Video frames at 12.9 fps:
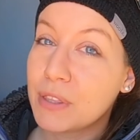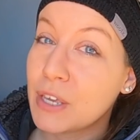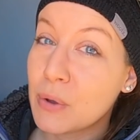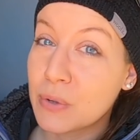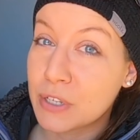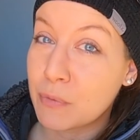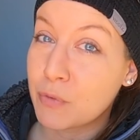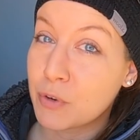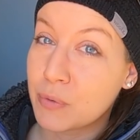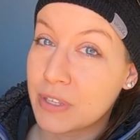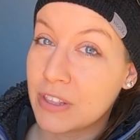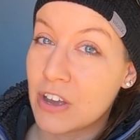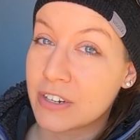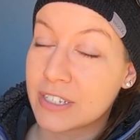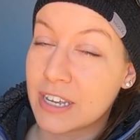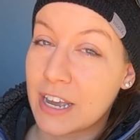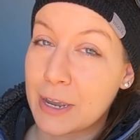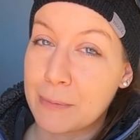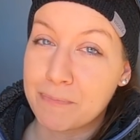but they hold up for a really long
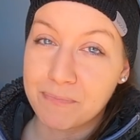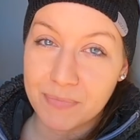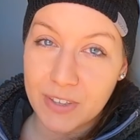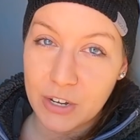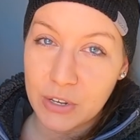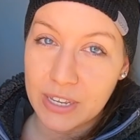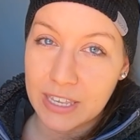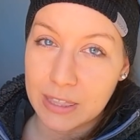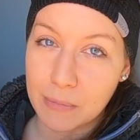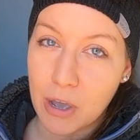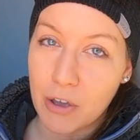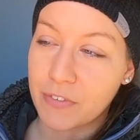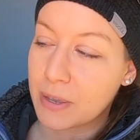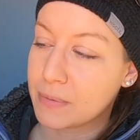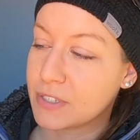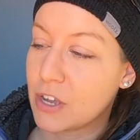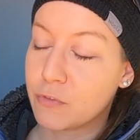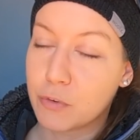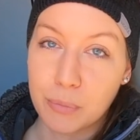time, and you can get them off
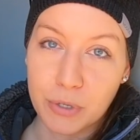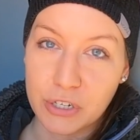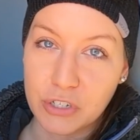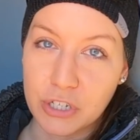Amazon for pretty